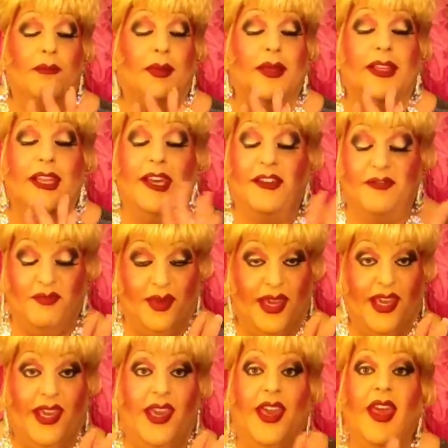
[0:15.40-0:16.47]
Believe
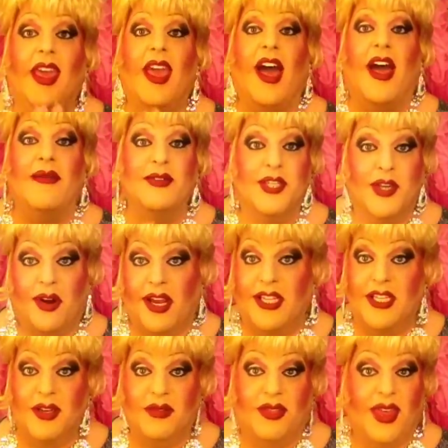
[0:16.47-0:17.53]
me, I'm sure I
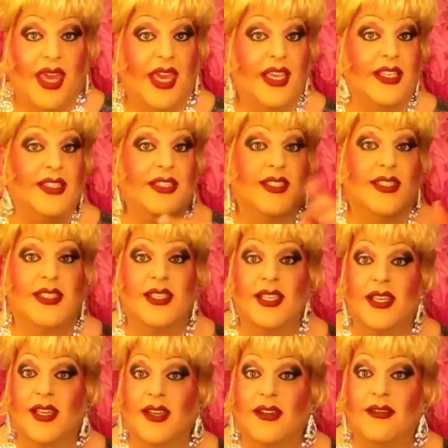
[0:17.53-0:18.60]
do things
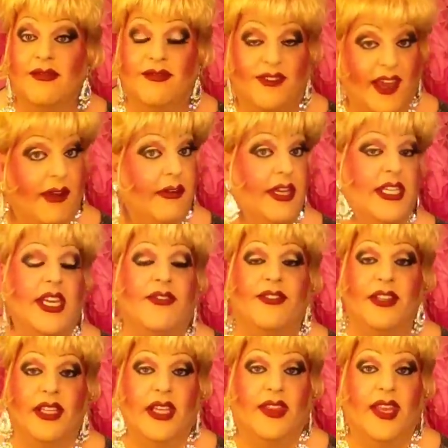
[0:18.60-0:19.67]
very
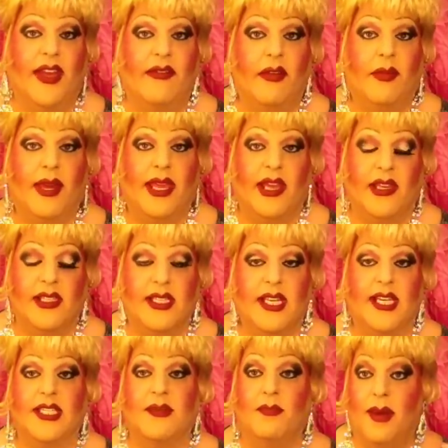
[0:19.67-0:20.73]
differently than everybody else does.